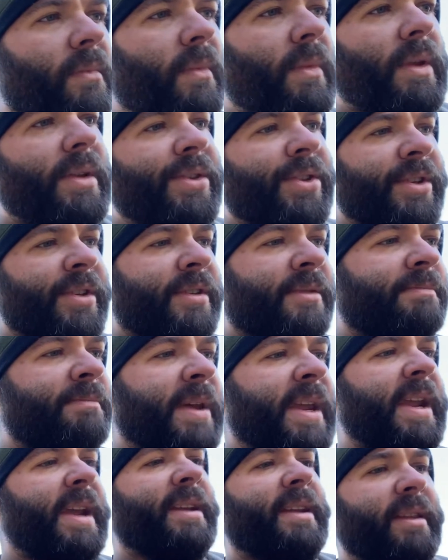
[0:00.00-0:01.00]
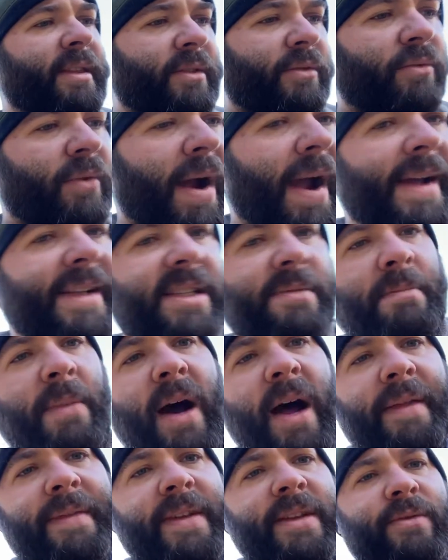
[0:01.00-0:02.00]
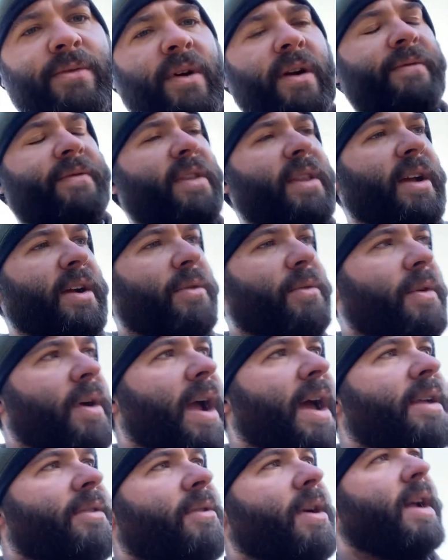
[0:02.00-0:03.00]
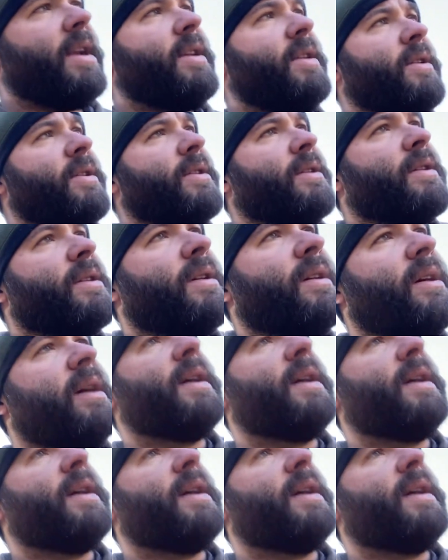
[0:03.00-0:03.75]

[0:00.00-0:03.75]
just being in the right spot, that's where I feel like we're at right here.